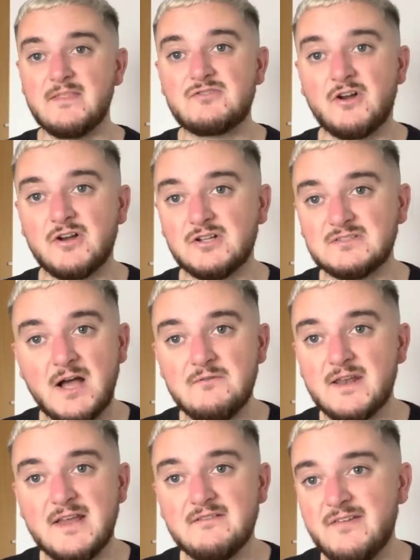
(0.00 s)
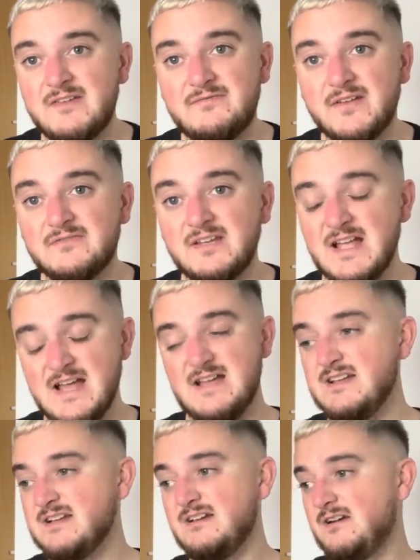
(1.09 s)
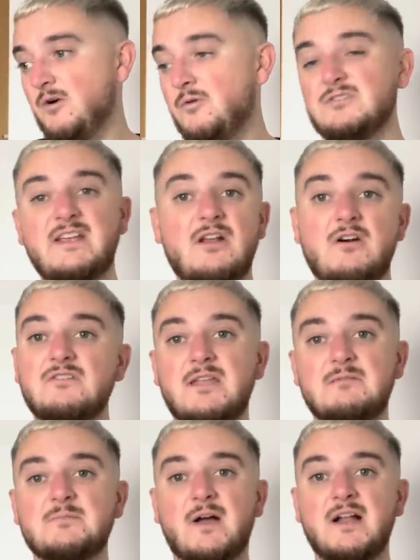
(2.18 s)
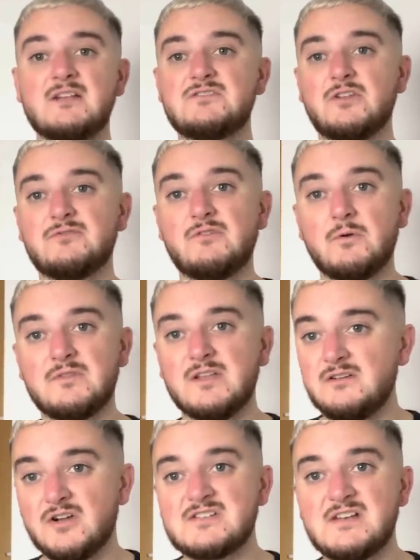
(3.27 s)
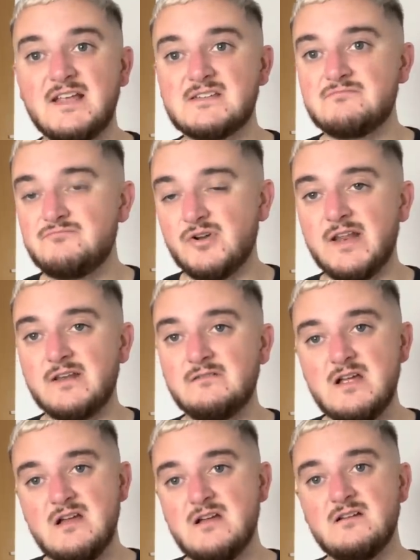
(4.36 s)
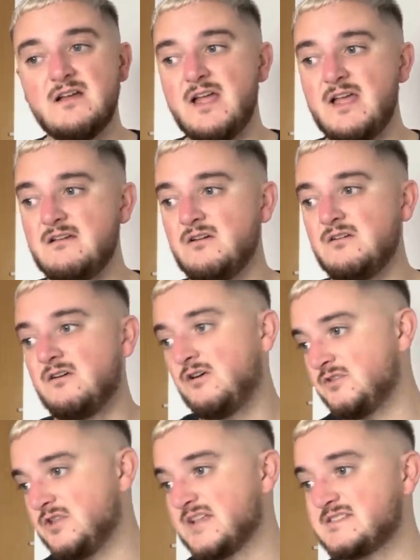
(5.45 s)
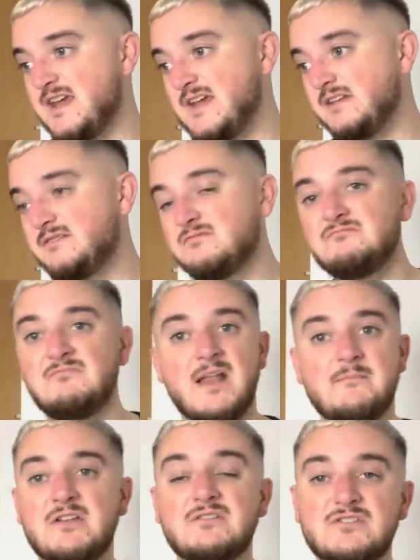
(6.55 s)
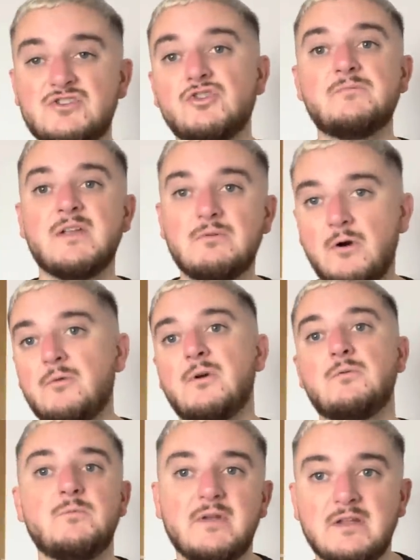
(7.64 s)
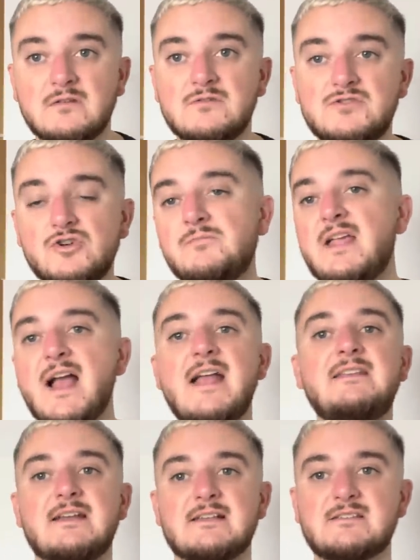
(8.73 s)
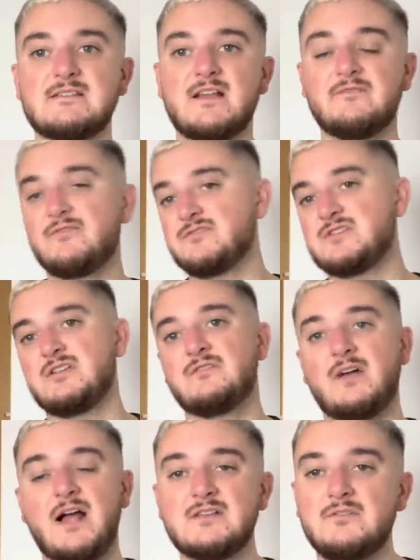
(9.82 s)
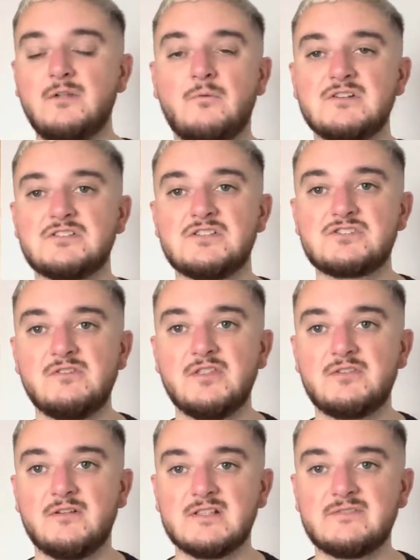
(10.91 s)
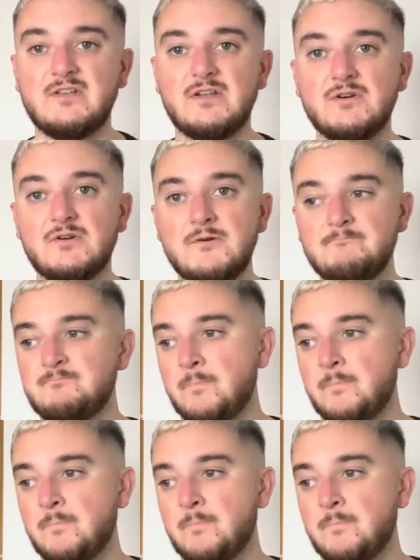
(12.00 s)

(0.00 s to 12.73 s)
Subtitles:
the Chronicle, down the line, 50-50. All day long, keep the badge, nothing wrong with it, looks nice, brilliant. On the other side, show me what it would be. Show me ideas. I've obviously had ones on the screen throughout this video.